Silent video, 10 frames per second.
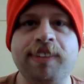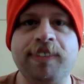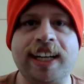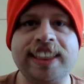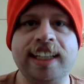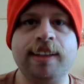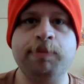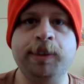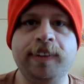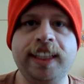from the rest of the
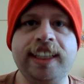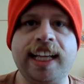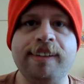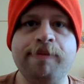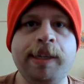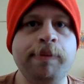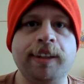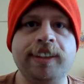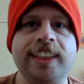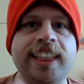movie that
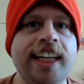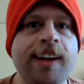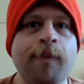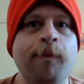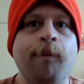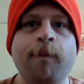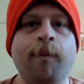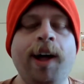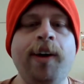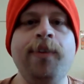people are just like,
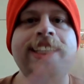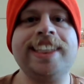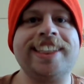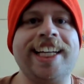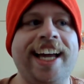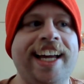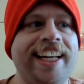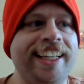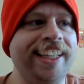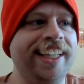"What? Who is this
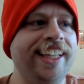guy?"